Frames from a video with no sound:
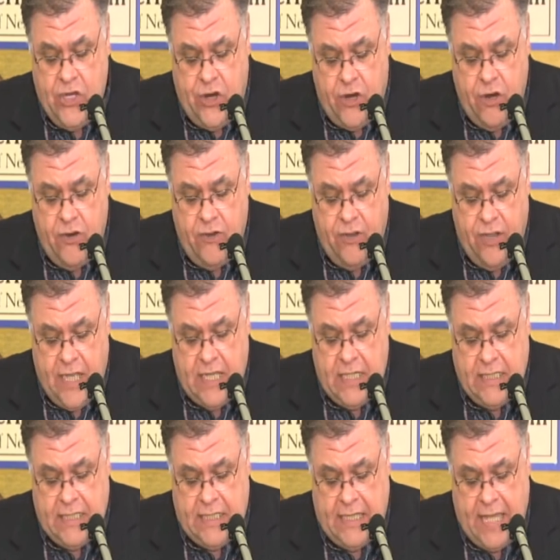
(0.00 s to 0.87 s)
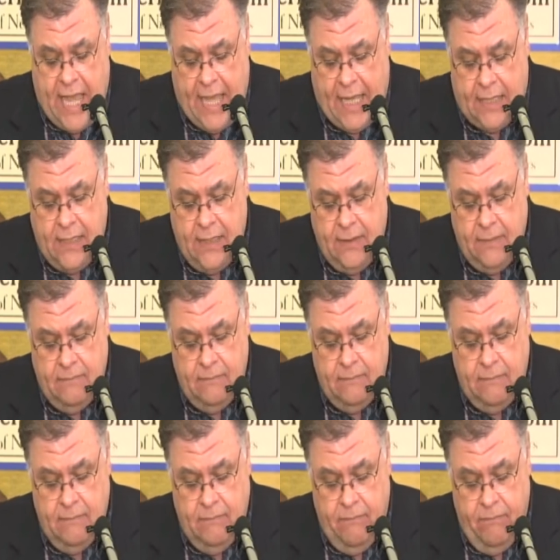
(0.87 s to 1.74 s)
dirt this dead."
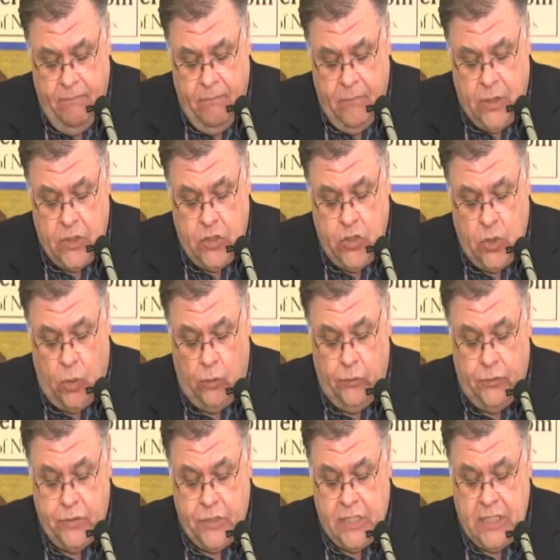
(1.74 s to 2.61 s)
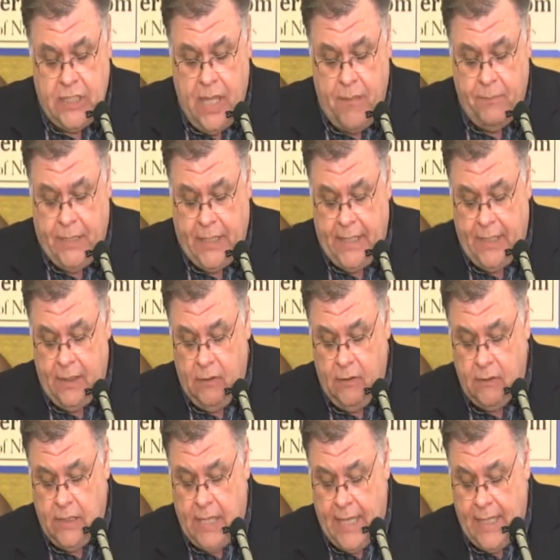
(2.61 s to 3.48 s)
His shoulders slumped, and it
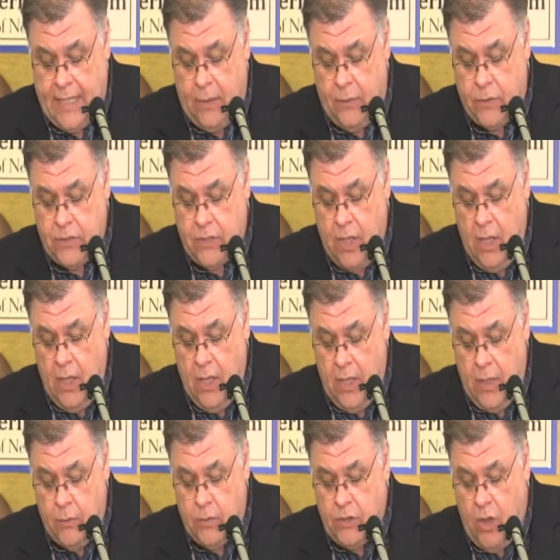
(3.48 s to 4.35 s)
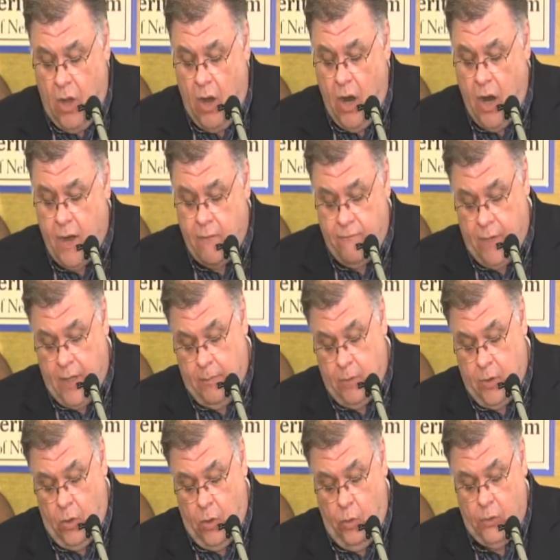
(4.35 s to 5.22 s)
looked like it was hard for
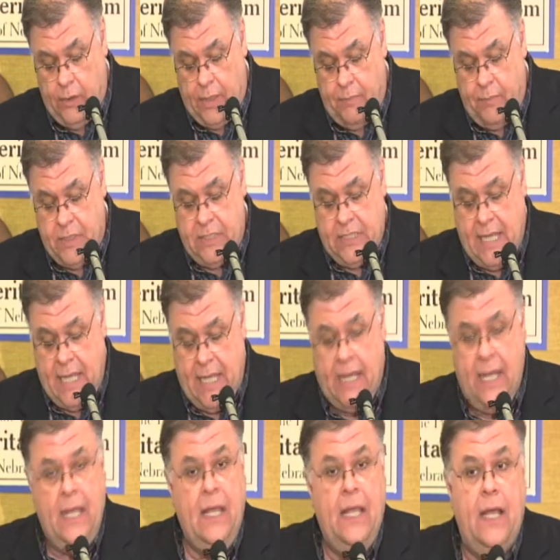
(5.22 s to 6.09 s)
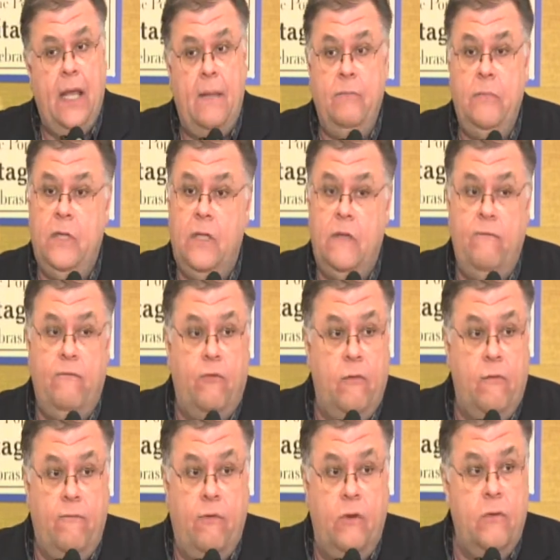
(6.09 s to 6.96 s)
him to hold up his head. "I'm done
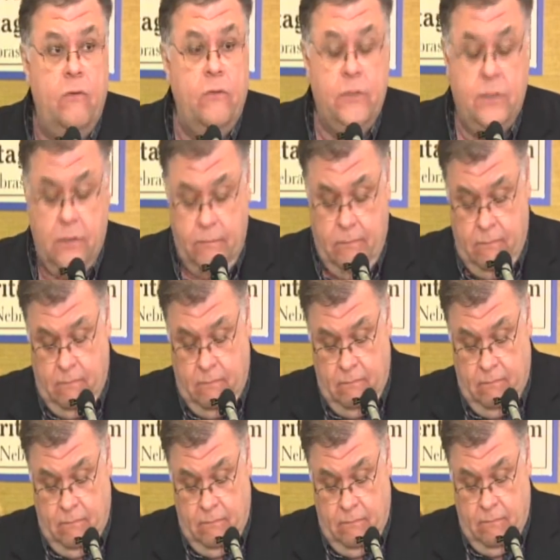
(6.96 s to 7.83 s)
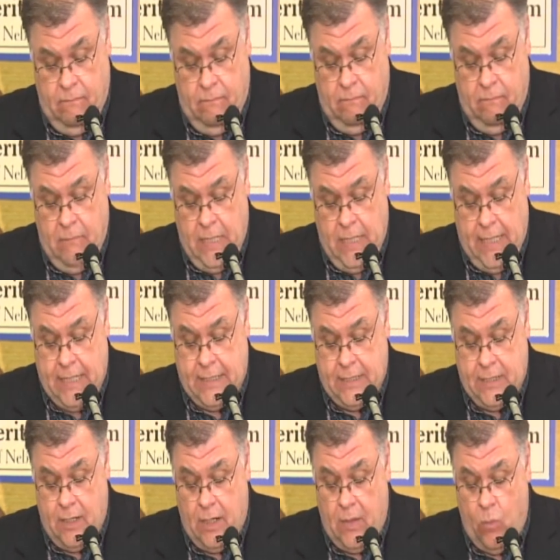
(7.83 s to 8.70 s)
for, folks." He
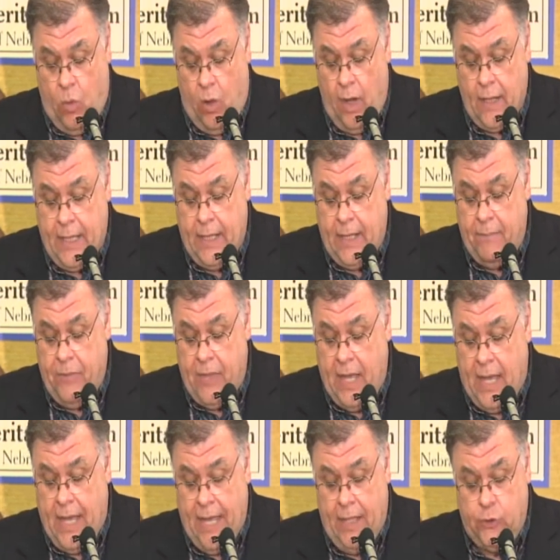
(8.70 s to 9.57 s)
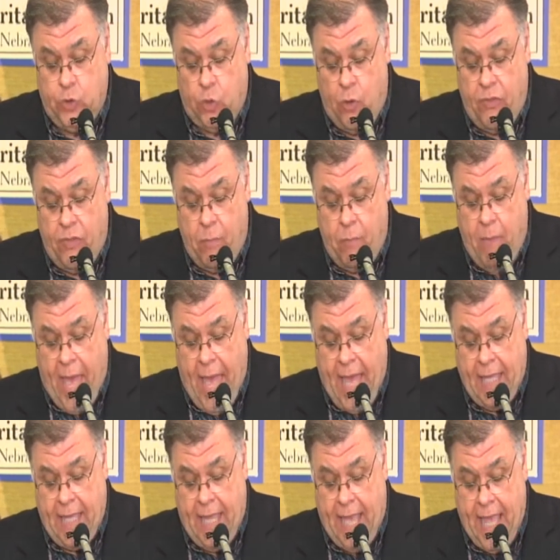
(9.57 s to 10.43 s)
started walking up the aisle toward the
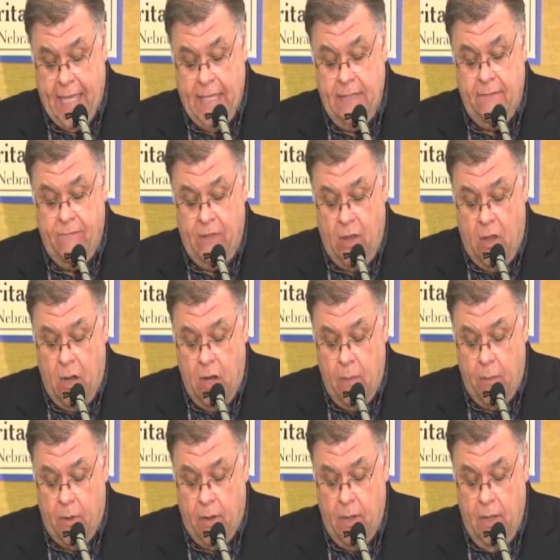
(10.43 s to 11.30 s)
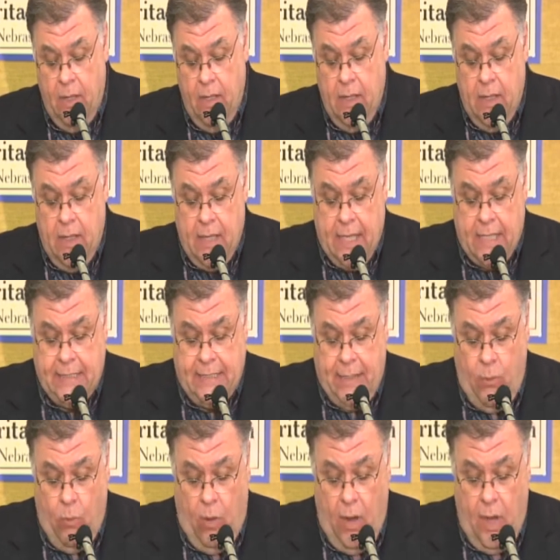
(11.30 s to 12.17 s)
back end of the arbor. As
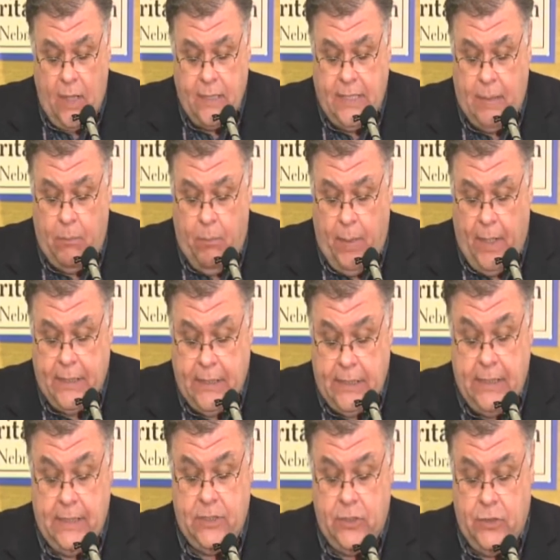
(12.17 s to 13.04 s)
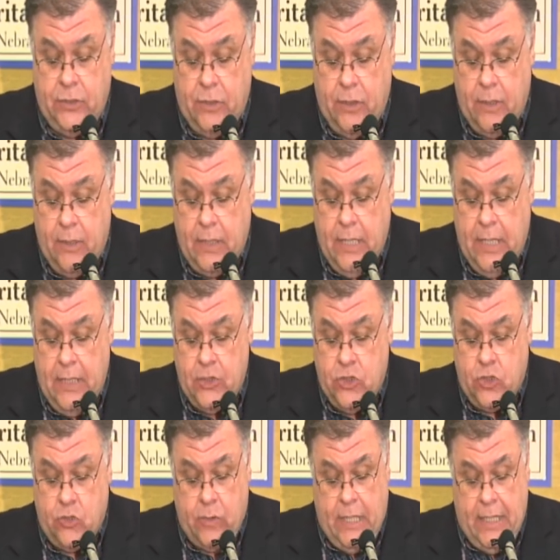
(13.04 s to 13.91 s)
he walked, he buttoned his shirt,
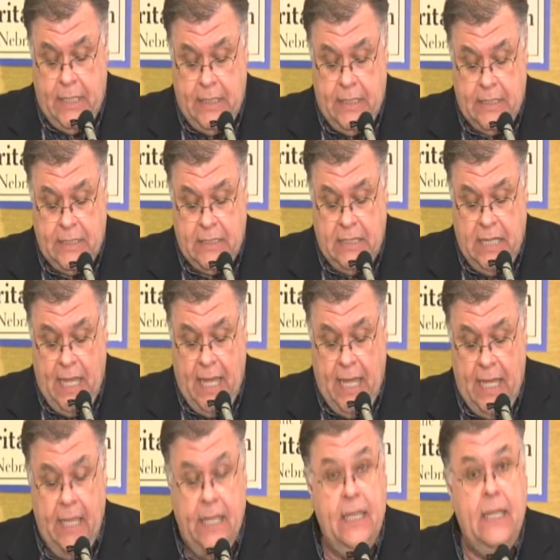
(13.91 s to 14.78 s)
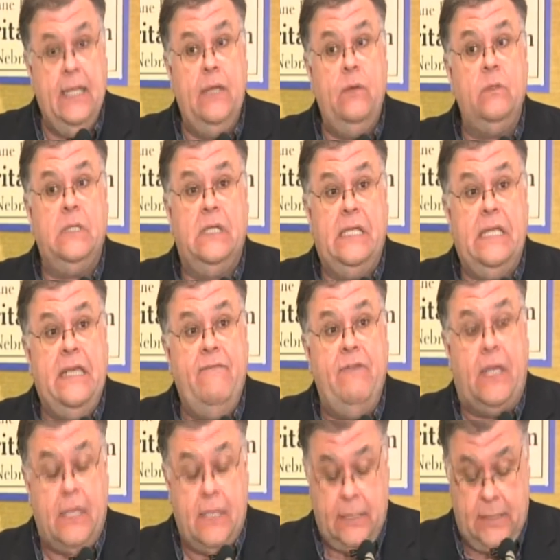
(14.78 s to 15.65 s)
straightened his tie. He was
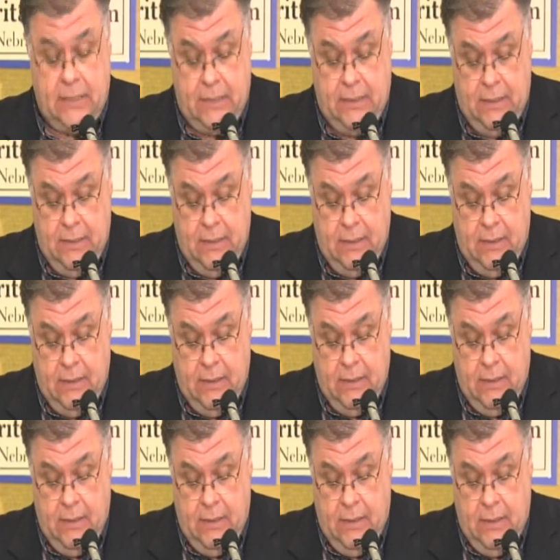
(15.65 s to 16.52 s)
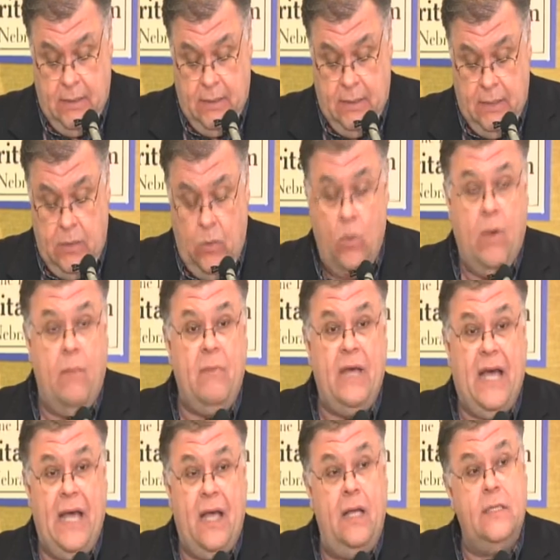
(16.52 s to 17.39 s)
leaving us. "You want
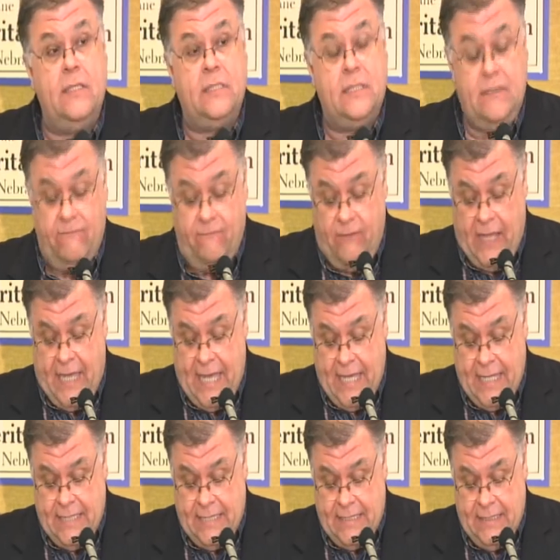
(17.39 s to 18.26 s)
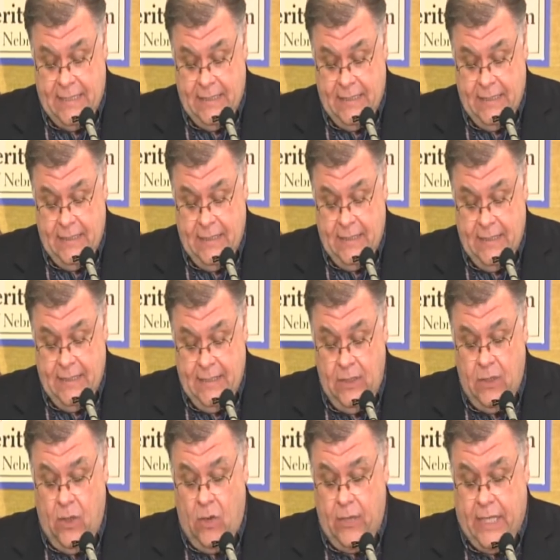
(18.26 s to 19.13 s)
my honest advice?
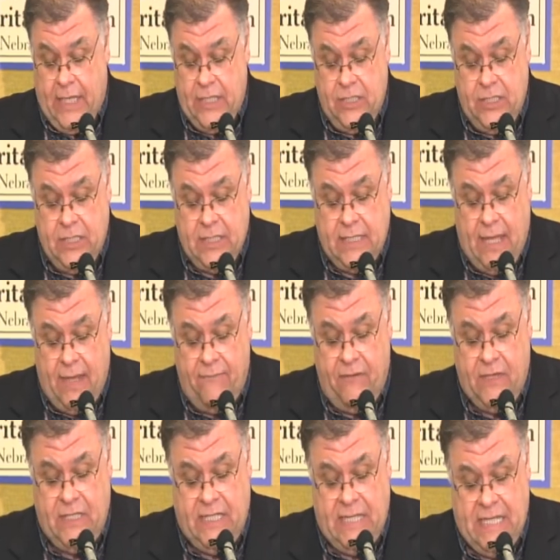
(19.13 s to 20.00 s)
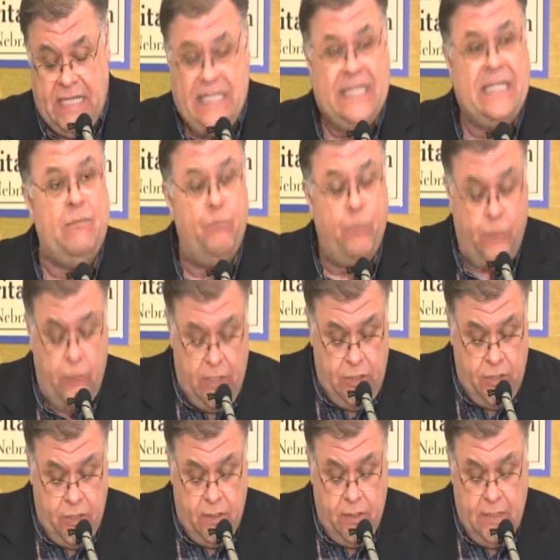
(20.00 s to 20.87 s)
You go get yourself a decent
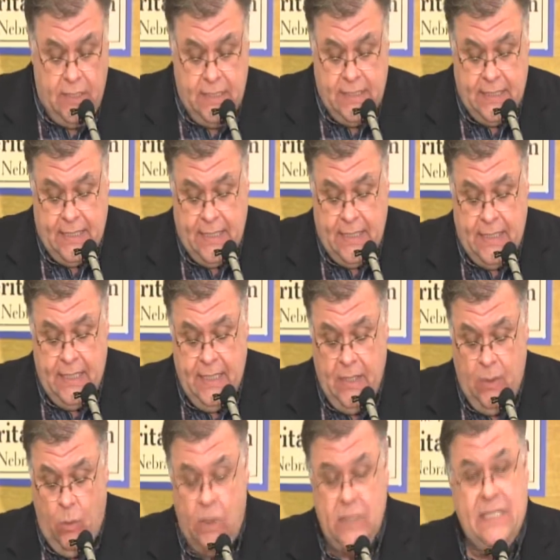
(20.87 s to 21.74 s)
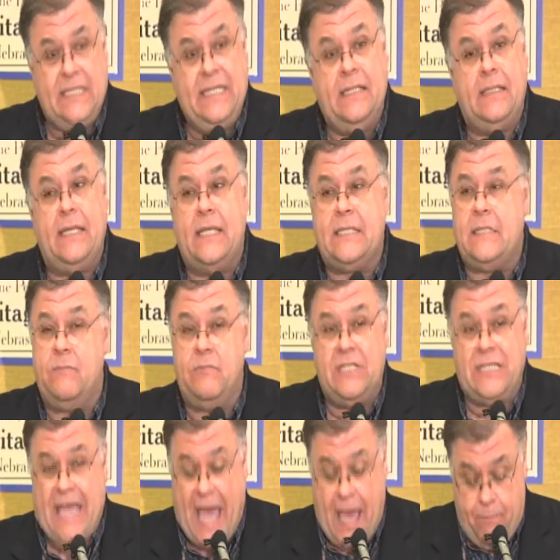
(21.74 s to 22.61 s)
preacher," he said. "One still got some
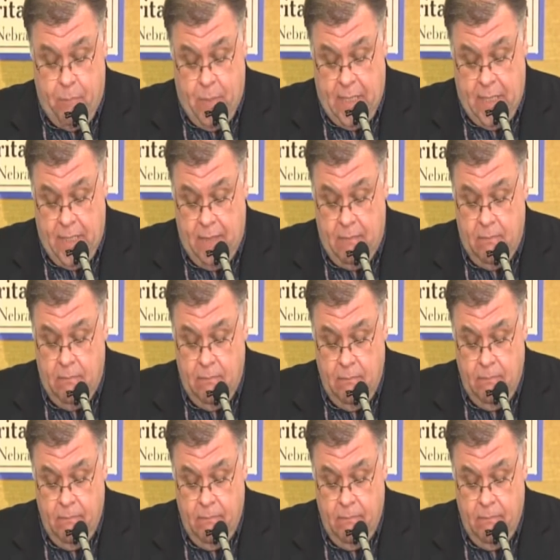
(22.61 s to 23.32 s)
sap in him."